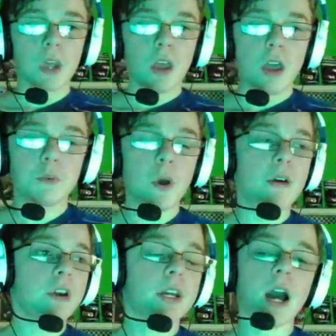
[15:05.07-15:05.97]
If you
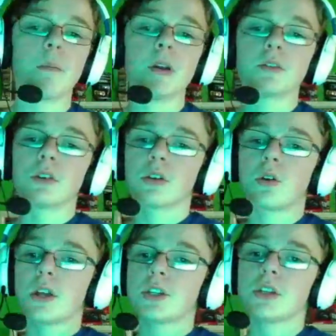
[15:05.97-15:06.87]
have any comments or
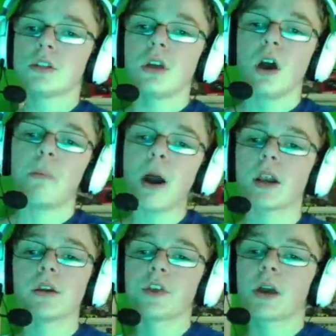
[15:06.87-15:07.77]
questions about
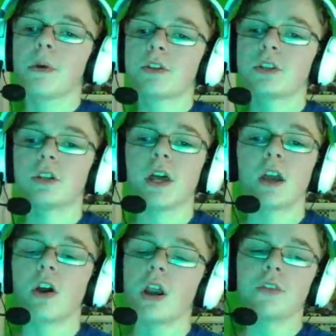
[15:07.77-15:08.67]
anything I mentioned today,
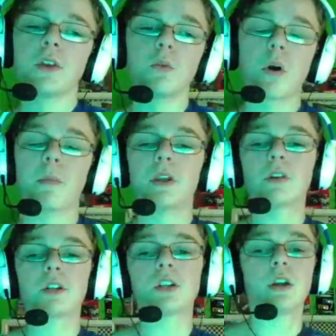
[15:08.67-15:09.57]
or anything you'd want me to
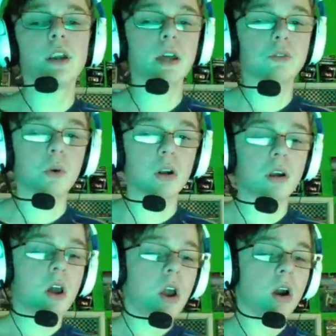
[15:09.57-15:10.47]
touch in the next one,
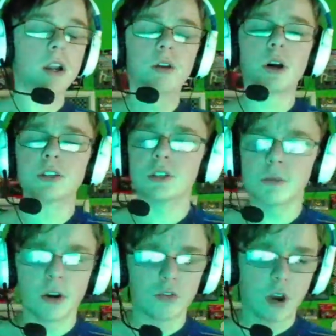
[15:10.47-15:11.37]
or any questions
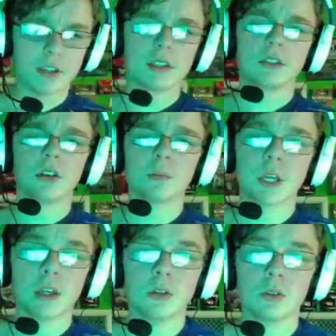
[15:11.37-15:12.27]
about racing terms I
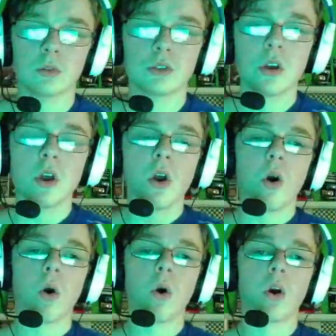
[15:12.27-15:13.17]
use,
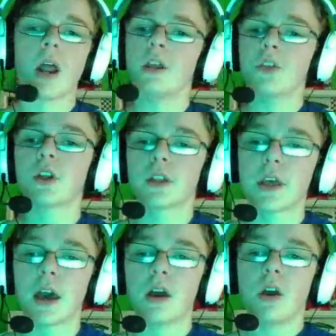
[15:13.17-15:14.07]
or anything like
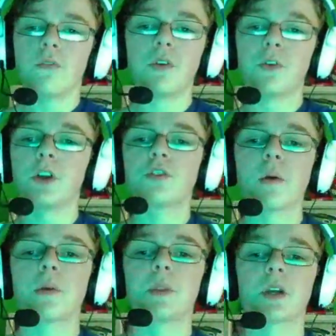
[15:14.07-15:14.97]
that, feel free to drop
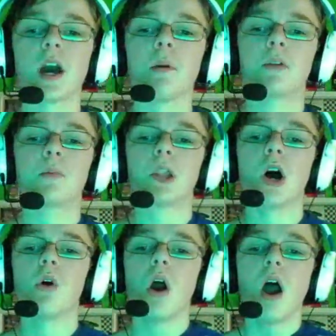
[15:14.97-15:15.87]
them in the comments
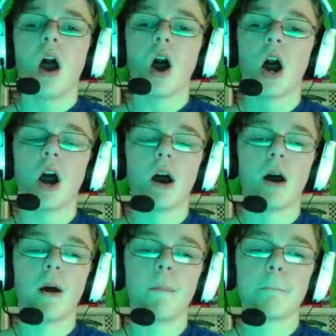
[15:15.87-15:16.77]
below.
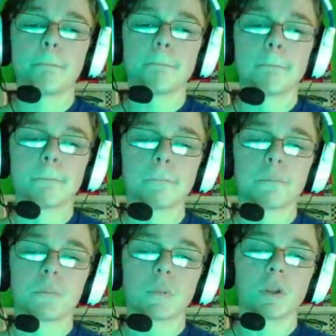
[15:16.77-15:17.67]

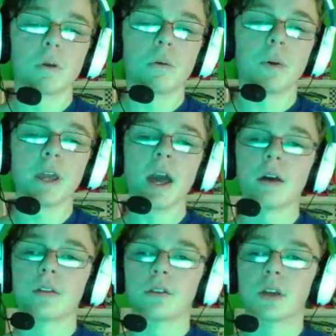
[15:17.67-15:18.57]
But yeah,
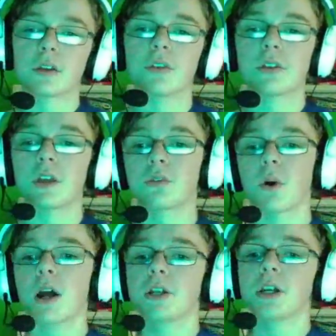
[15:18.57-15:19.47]
like I said, thanks for
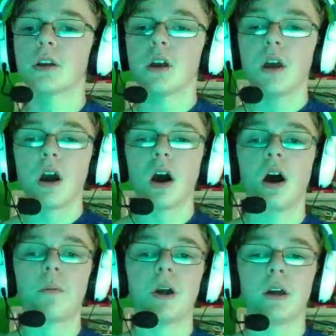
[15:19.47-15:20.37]
watching.
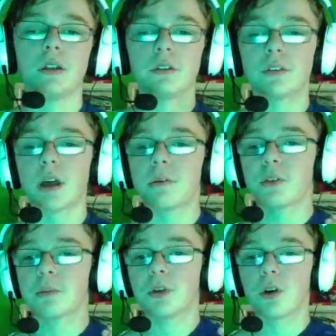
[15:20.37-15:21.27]
And this is Diamond
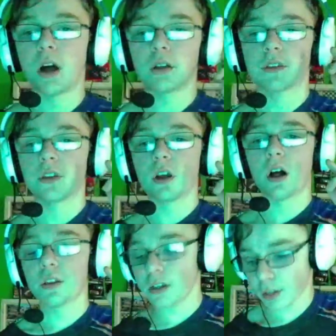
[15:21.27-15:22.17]
Flame 2. I'll see y'all
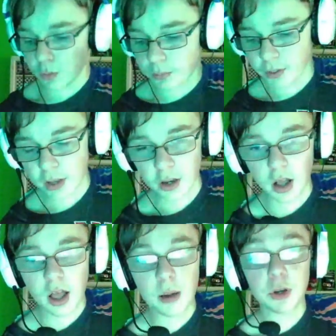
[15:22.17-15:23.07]
in the next one. Peace out,
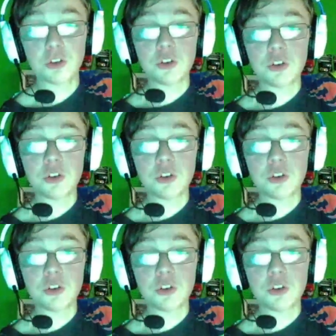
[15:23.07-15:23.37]
y'all. I'm going to try to